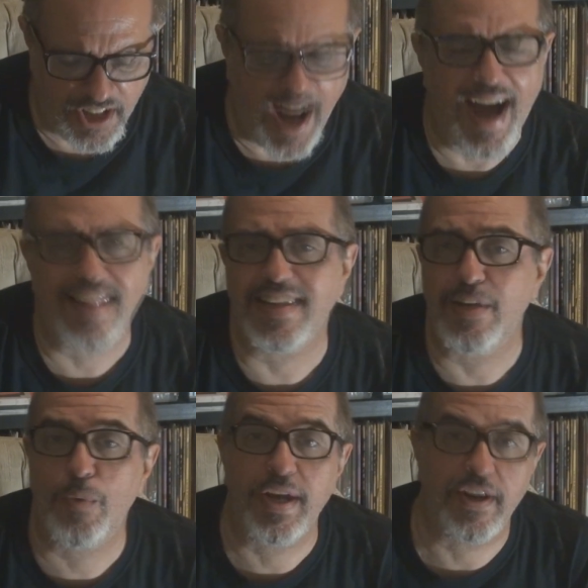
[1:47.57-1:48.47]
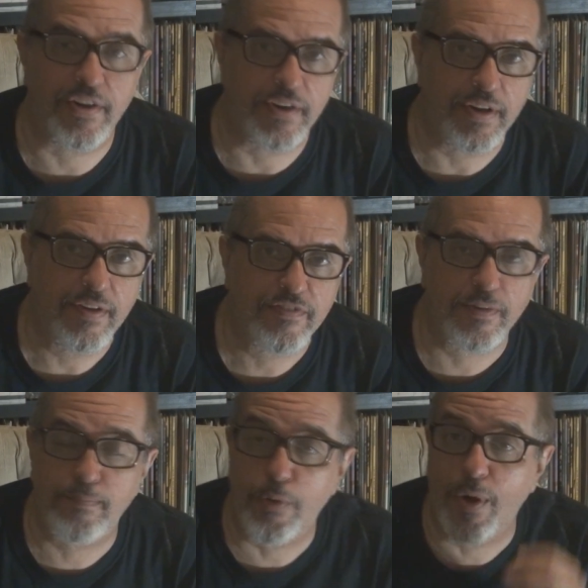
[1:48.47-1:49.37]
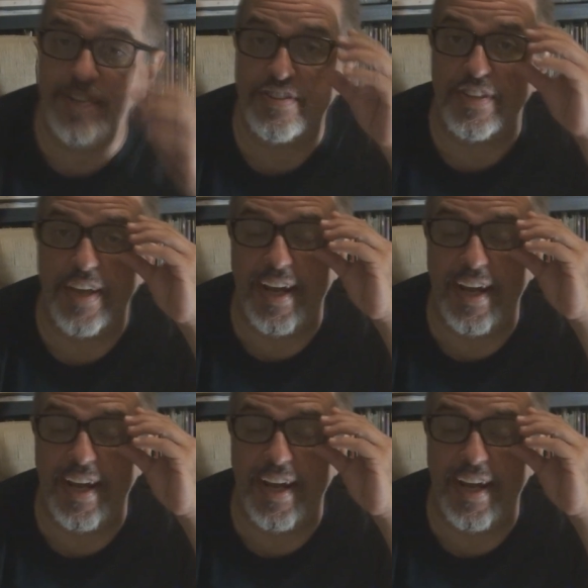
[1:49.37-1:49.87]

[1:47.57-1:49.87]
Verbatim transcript: Hollyweird from Poison.